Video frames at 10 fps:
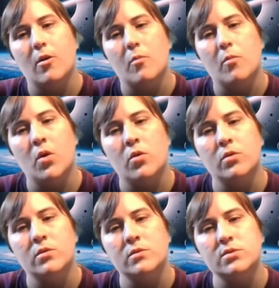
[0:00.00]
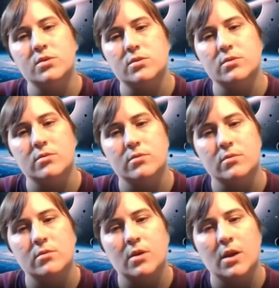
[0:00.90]
moles
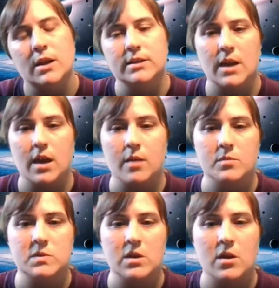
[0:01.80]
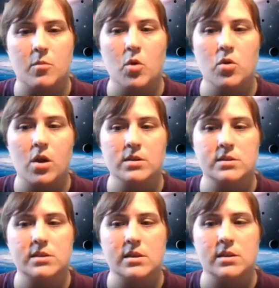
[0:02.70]
times the mole
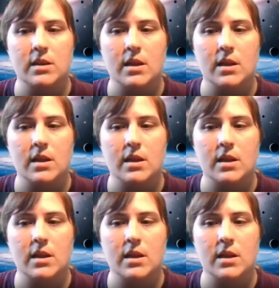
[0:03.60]
constant,